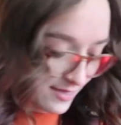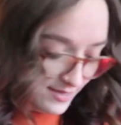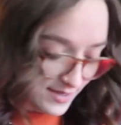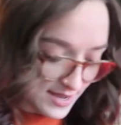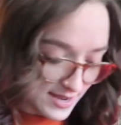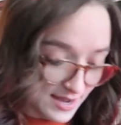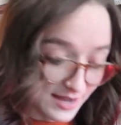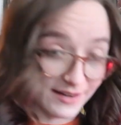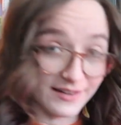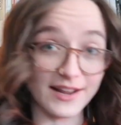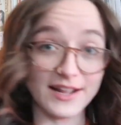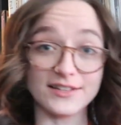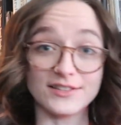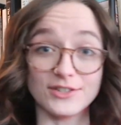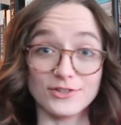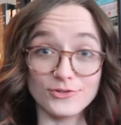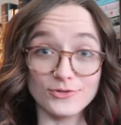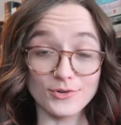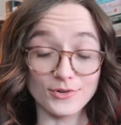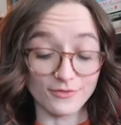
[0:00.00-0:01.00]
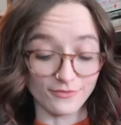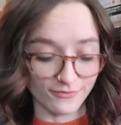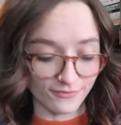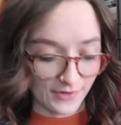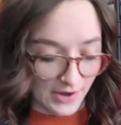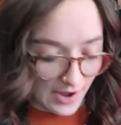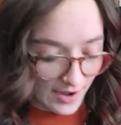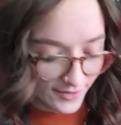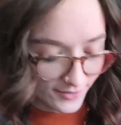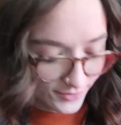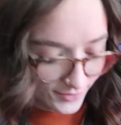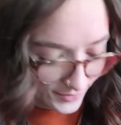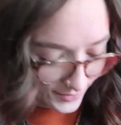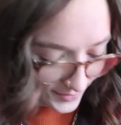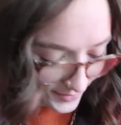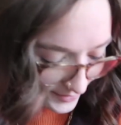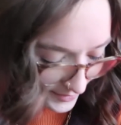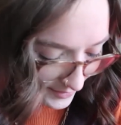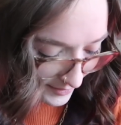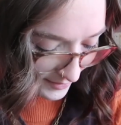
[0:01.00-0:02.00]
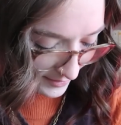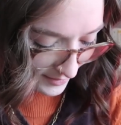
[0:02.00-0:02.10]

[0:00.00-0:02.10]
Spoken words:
the Nancy Drew Files,